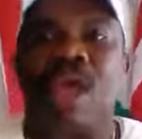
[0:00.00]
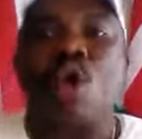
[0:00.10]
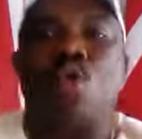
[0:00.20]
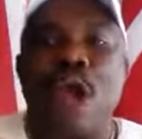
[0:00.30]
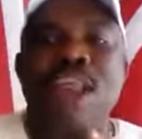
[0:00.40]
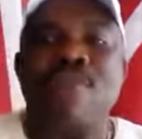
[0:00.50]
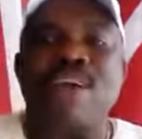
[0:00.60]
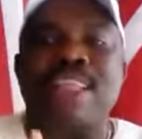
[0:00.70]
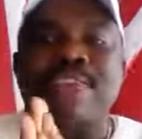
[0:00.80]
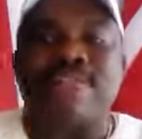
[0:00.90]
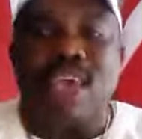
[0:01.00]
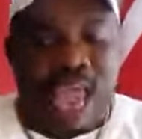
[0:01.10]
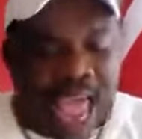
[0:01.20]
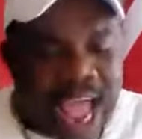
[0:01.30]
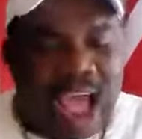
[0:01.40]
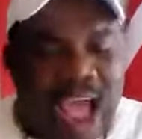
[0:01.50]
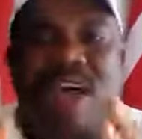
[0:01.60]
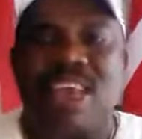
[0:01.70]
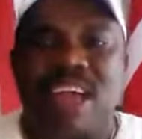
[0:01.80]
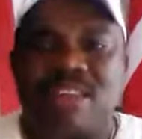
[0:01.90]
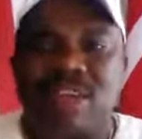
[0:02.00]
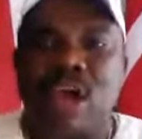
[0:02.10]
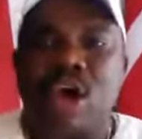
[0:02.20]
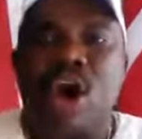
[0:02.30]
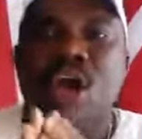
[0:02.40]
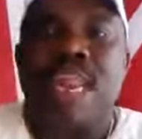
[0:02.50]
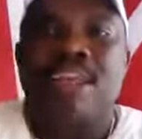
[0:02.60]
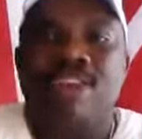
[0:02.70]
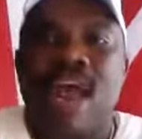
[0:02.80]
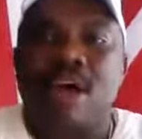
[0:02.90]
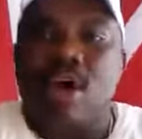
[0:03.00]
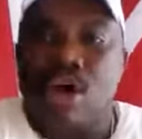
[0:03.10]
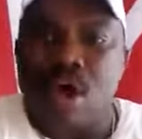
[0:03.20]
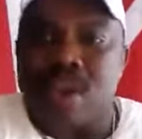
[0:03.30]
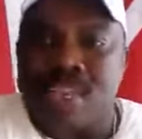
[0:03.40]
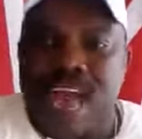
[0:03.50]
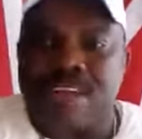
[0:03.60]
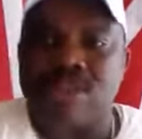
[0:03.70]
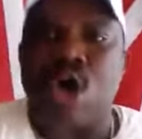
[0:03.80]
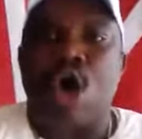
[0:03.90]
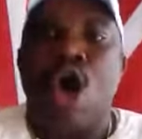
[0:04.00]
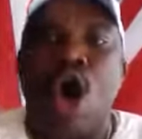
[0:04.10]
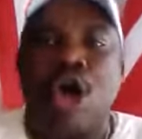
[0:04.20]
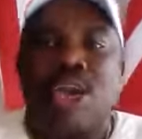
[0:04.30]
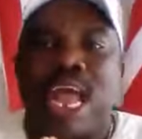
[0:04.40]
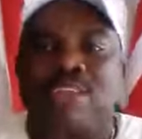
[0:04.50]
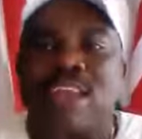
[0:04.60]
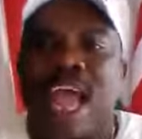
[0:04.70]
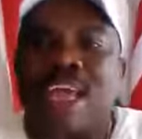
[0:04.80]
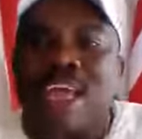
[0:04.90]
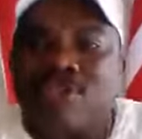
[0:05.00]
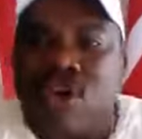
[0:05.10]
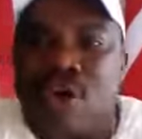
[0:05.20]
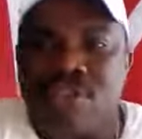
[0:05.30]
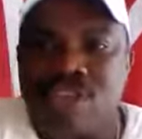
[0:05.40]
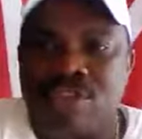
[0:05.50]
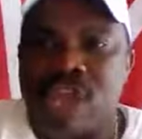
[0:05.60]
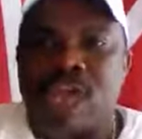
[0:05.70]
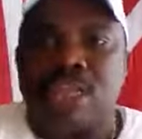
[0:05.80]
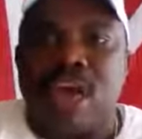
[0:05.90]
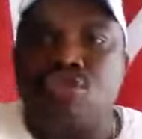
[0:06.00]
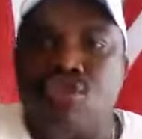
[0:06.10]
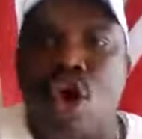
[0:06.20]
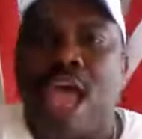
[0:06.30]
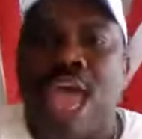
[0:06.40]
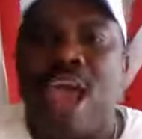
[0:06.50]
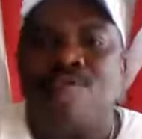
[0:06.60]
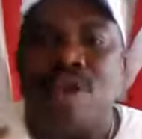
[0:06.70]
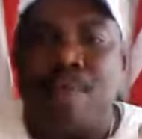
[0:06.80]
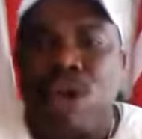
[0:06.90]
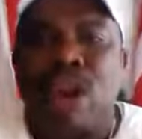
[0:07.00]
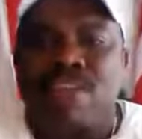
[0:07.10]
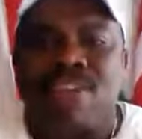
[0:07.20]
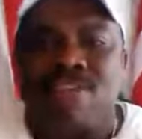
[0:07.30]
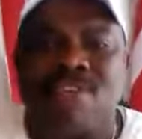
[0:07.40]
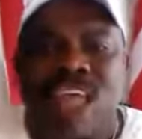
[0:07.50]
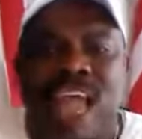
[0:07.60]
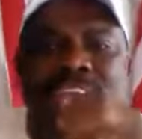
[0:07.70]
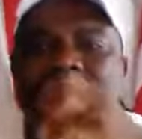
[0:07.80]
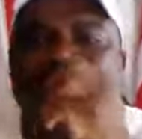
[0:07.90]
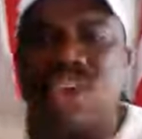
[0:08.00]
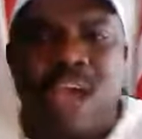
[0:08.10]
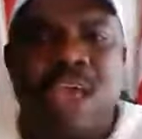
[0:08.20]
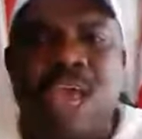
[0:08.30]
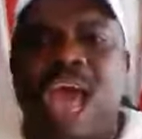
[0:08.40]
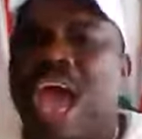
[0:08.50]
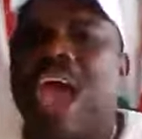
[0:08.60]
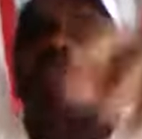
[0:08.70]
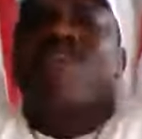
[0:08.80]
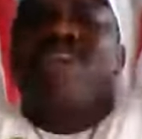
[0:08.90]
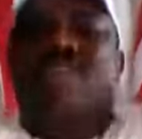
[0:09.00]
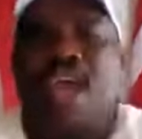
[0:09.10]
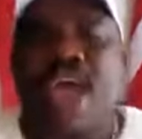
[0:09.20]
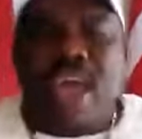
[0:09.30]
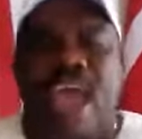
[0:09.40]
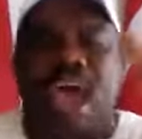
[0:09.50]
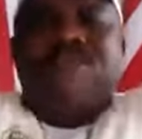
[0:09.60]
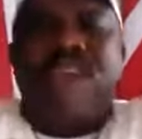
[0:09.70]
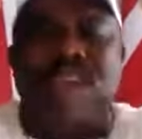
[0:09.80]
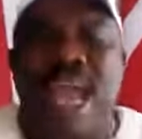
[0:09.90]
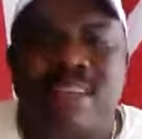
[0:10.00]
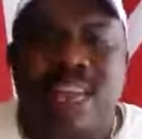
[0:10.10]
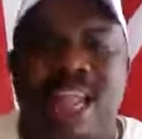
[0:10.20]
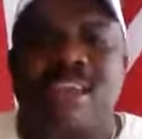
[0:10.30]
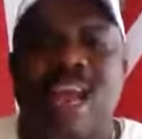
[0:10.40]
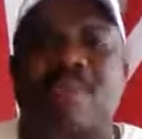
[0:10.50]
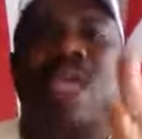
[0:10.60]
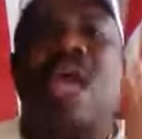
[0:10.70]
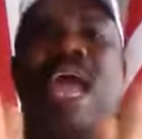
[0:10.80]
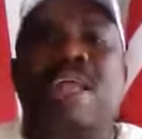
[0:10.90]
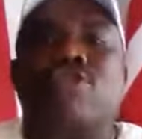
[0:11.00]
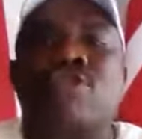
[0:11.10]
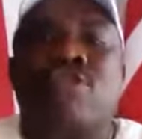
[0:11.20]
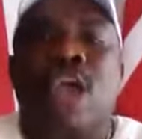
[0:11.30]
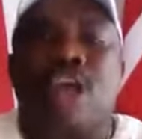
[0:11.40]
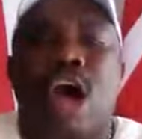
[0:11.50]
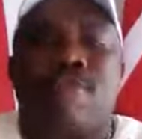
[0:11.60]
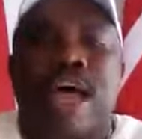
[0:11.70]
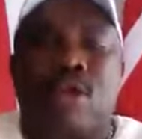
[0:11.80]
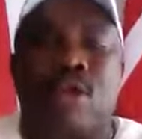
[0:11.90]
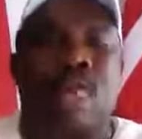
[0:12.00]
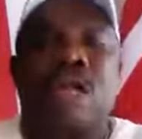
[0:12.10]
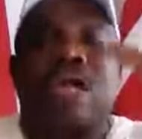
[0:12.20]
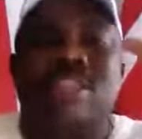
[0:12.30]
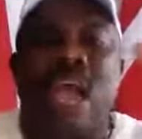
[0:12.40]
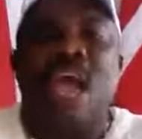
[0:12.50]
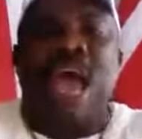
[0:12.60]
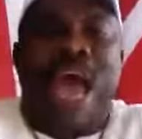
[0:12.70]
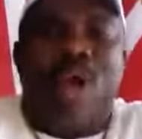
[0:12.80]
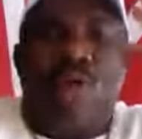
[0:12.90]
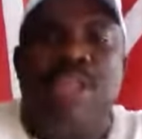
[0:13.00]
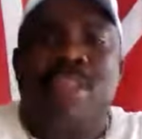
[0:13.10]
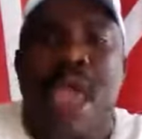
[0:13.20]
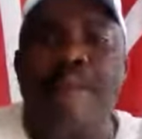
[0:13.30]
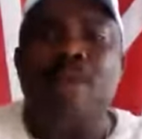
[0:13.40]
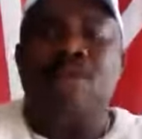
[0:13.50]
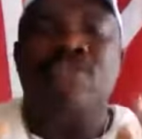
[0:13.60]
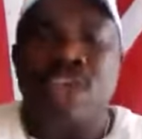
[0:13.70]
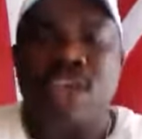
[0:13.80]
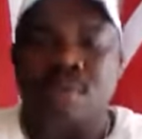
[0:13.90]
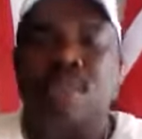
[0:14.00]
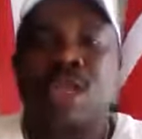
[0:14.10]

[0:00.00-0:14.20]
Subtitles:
Whenever they see I have evidence on Nigerian corrupt leaders or Nigerian injustice, they throw every brother and sister in the jail every day, every night in Nigeria. And those state governors, they are with APC.